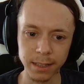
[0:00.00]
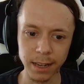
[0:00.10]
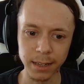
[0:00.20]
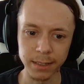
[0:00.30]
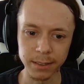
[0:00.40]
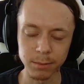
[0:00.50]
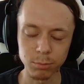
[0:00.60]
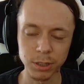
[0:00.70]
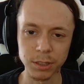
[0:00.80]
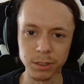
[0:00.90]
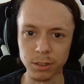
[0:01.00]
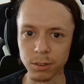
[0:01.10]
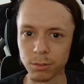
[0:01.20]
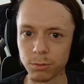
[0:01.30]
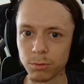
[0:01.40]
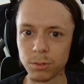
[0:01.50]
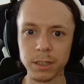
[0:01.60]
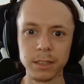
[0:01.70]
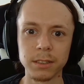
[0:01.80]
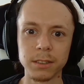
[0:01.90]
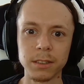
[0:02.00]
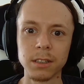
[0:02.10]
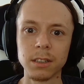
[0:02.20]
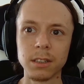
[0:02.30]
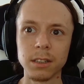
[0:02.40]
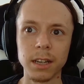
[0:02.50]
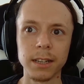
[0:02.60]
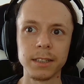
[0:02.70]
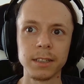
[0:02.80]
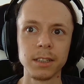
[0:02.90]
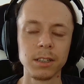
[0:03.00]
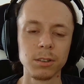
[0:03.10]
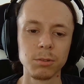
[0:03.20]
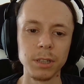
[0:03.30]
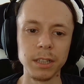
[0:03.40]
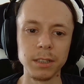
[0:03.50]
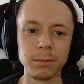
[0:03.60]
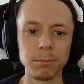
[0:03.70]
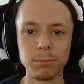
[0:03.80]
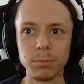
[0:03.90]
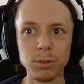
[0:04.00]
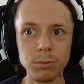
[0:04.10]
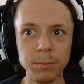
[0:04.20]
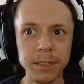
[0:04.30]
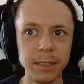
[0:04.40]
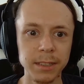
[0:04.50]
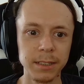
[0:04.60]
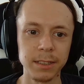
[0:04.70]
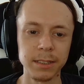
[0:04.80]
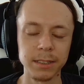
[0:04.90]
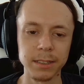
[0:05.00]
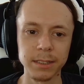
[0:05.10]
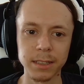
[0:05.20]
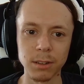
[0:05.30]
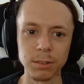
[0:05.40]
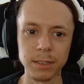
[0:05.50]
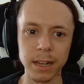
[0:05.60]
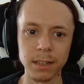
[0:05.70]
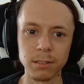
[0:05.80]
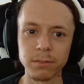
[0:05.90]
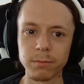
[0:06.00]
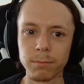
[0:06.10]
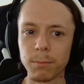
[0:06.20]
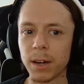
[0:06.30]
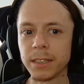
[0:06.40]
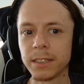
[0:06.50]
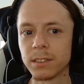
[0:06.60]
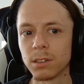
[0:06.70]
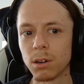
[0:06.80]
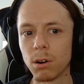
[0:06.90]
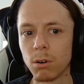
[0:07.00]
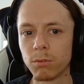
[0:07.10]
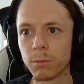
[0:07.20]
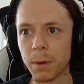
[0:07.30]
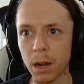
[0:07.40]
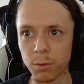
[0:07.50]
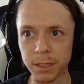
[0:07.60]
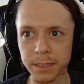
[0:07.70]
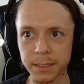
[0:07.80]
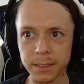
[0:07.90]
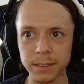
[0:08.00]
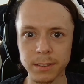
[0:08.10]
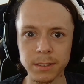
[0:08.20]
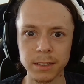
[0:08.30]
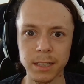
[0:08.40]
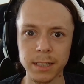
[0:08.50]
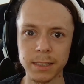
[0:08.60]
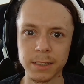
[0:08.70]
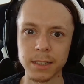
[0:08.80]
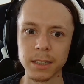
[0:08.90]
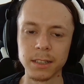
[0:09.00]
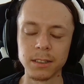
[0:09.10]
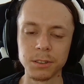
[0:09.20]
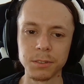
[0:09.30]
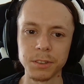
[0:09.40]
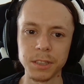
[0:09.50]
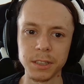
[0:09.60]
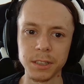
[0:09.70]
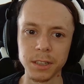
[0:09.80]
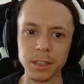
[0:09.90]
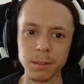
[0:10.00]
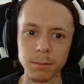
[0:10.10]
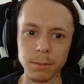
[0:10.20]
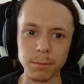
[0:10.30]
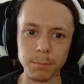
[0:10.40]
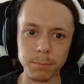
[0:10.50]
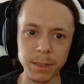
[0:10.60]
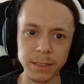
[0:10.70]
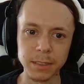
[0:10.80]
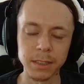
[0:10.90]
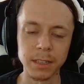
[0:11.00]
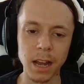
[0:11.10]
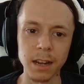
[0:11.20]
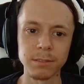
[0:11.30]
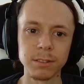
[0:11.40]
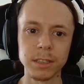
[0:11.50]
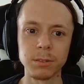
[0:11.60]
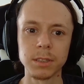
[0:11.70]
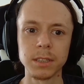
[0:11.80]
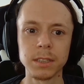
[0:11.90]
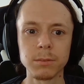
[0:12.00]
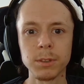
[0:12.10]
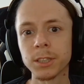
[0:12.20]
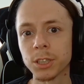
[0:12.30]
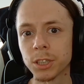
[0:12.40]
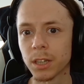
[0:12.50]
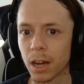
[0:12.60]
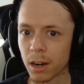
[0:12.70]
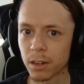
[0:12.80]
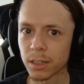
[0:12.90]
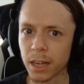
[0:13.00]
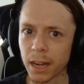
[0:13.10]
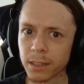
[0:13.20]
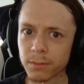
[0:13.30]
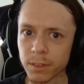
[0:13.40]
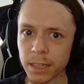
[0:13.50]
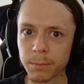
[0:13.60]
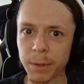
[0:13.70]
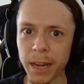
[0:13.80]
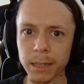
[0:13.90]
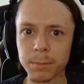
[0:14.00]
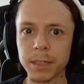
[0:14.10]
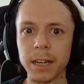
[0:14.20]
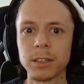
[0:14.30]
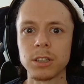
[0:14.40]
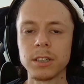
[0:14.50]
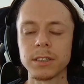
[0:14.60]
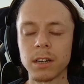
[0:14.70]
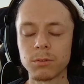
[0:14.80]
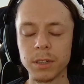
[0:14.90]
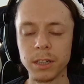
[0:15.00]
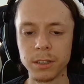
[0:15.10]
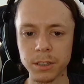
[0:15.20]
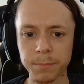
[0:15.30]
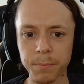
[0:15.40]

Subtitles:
like pretty slow and like really boomy and it sounds kind of muddy and overpowers like a lot of the mid and high frequencies, which are kind of laid back but actually sound really good.